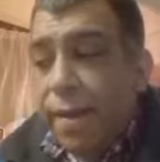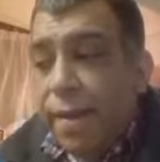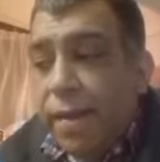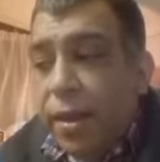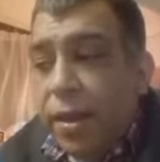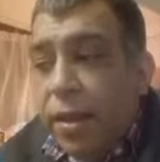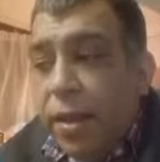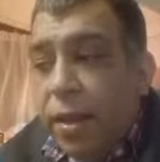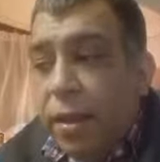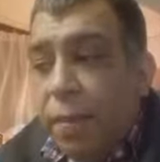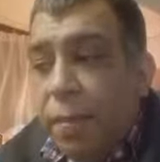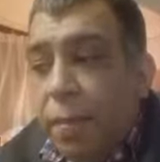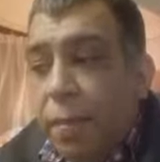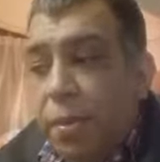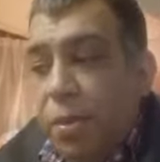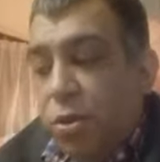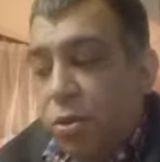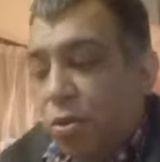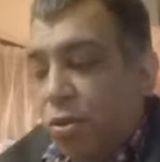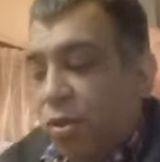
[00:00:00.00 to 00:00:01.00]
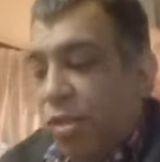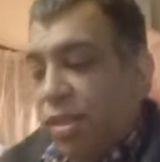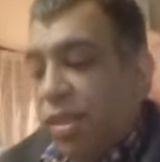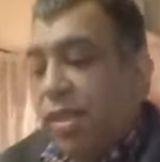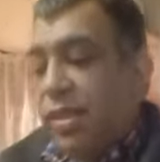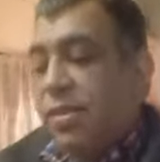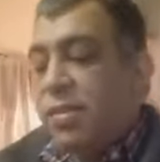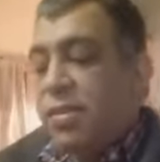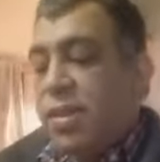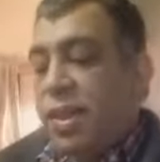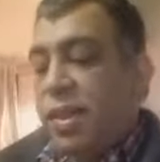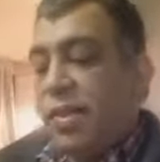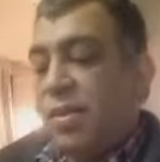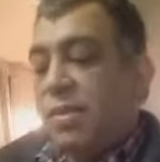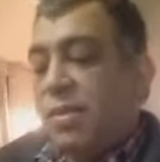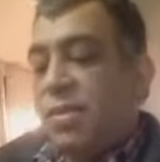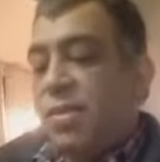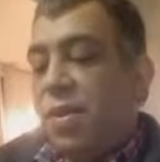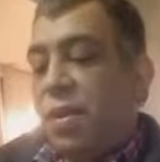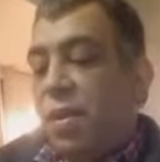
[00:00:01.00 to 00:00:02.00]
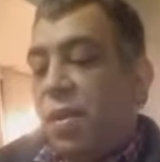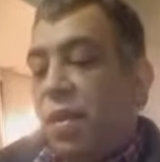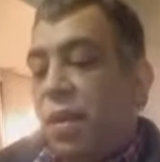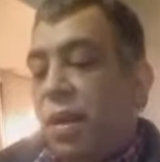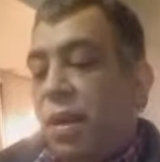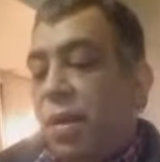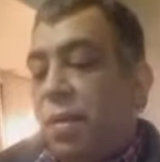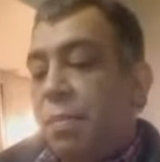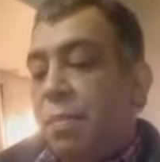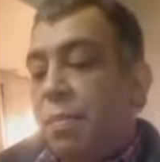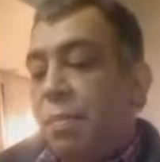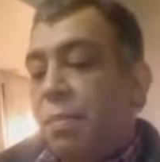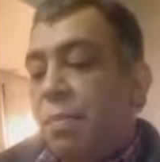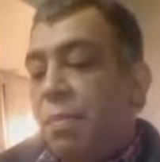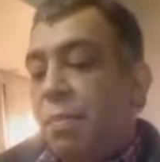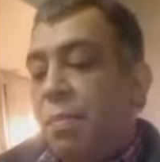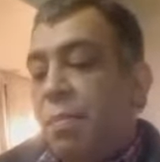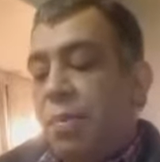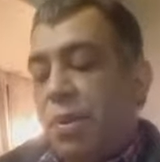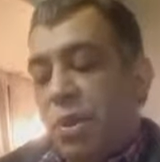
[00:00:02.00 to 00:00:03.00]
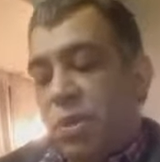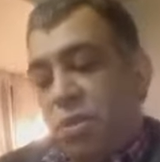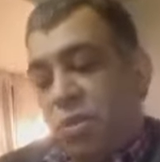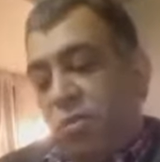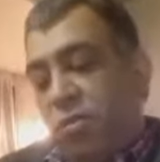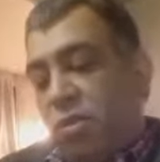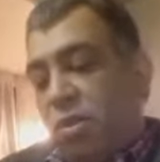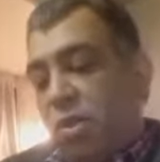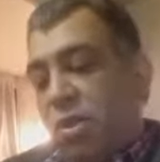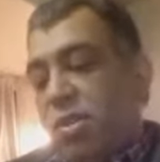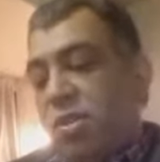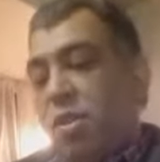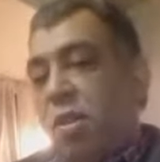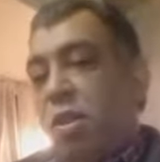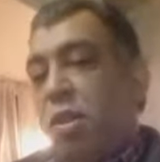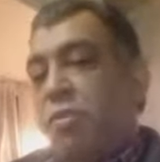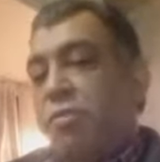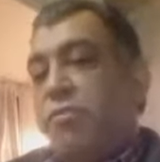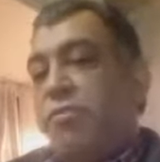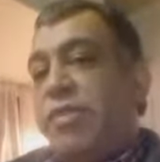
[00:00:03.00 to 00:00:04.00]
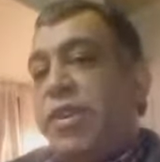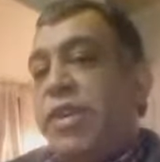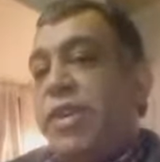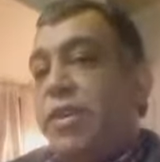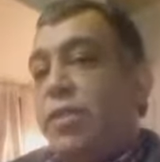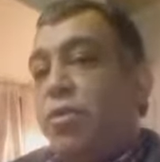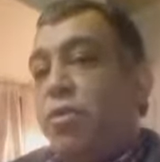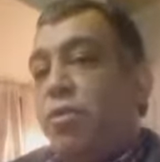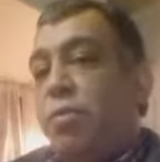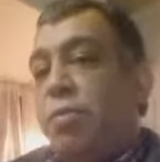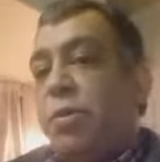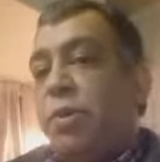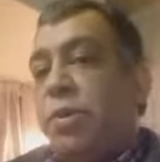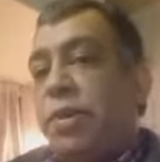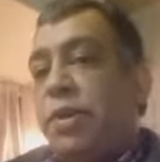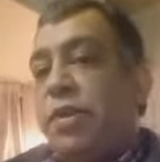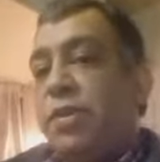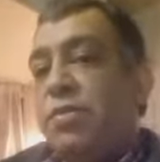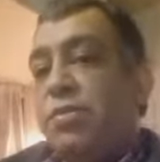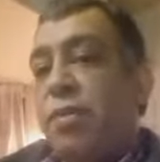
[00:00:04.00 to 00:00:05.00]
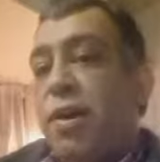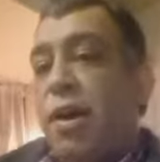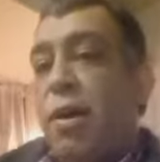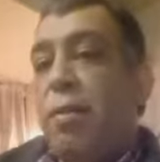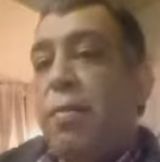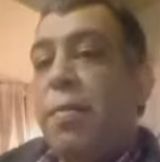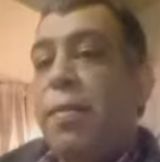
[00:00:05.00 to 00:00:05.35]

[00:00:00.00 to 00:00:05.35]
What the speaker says: Good things take time, but you've got to start reading your body as well.